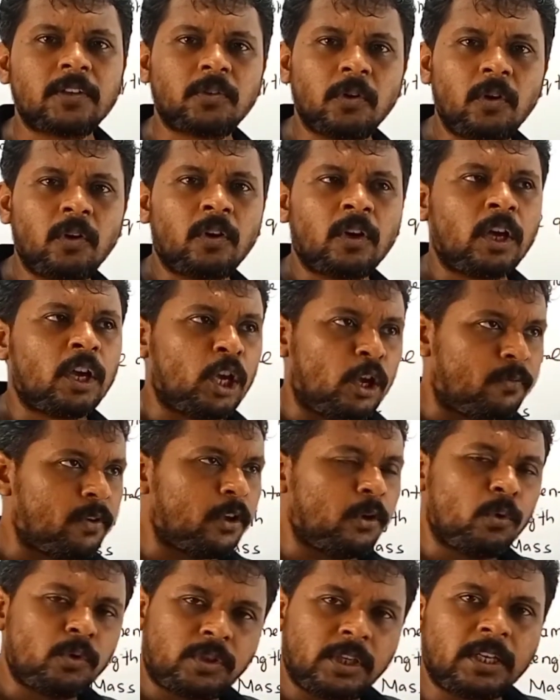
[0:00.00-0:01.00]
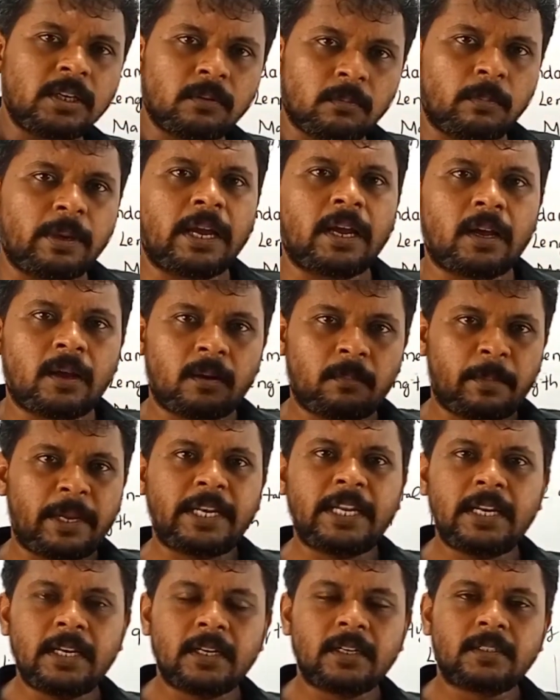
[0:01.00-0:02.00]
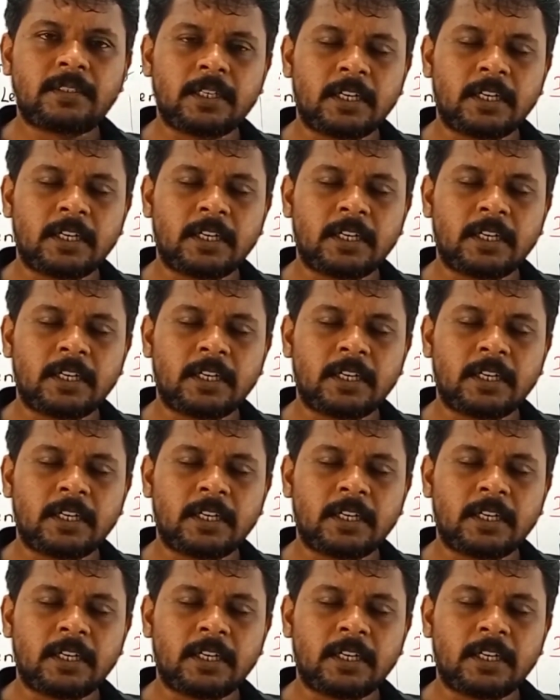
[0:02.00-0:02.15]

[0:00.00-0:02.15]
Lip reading: so if you are using many